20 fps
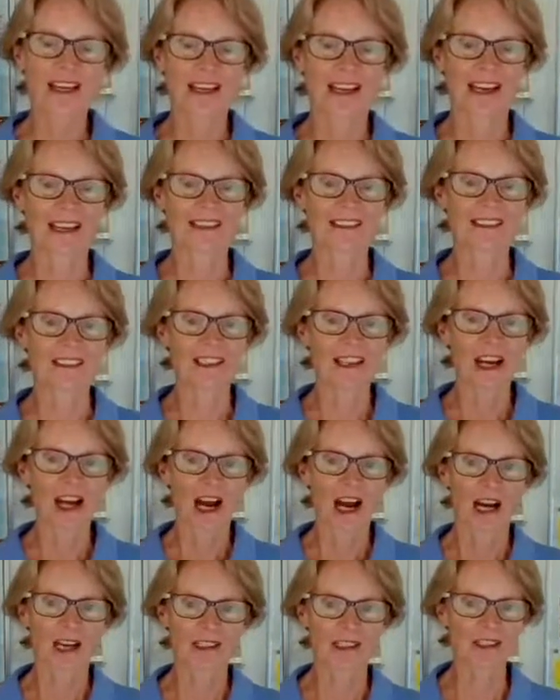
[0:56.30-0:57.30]
And
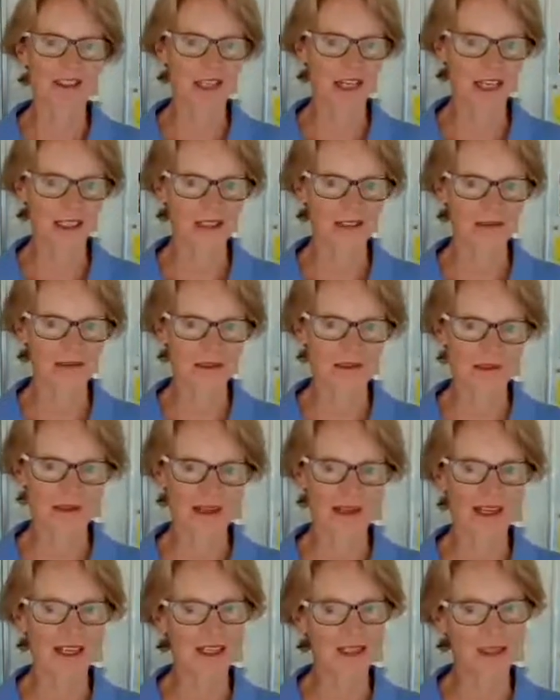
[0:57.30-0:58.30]
I had a ton of
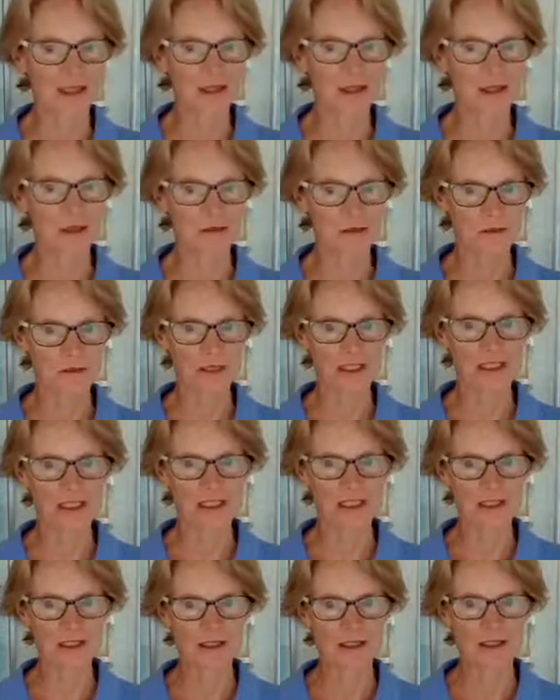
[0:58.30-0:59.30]
replies and some
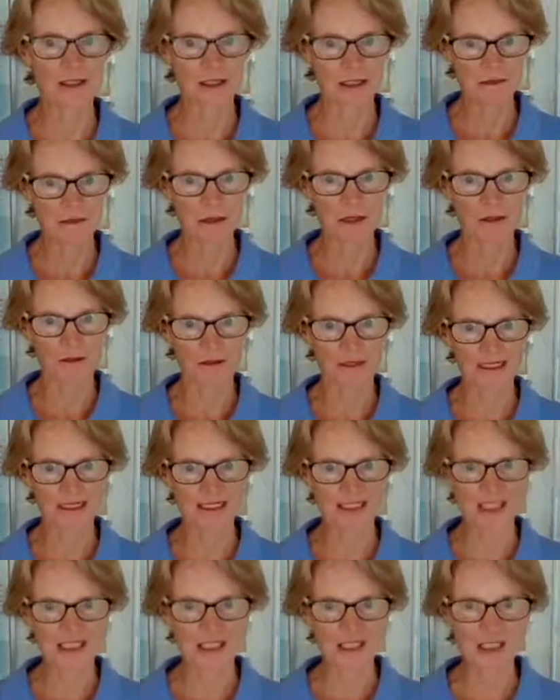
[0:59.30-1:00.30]
really similar
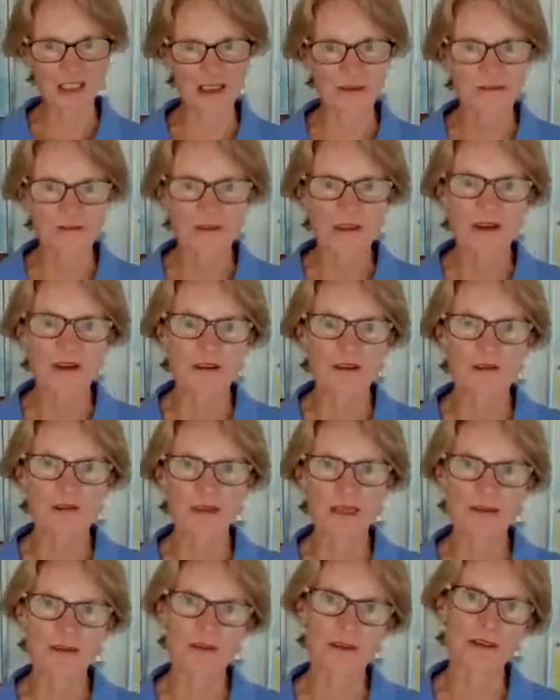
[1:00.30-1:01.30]
ones actually, with
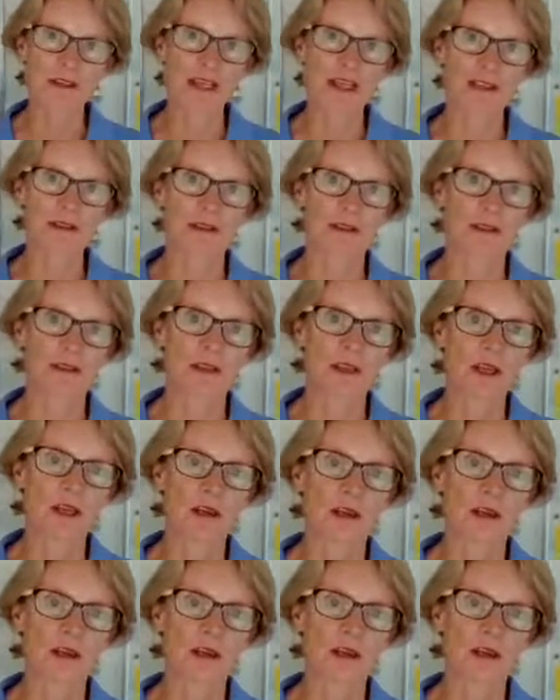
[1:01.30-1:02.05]
people saying that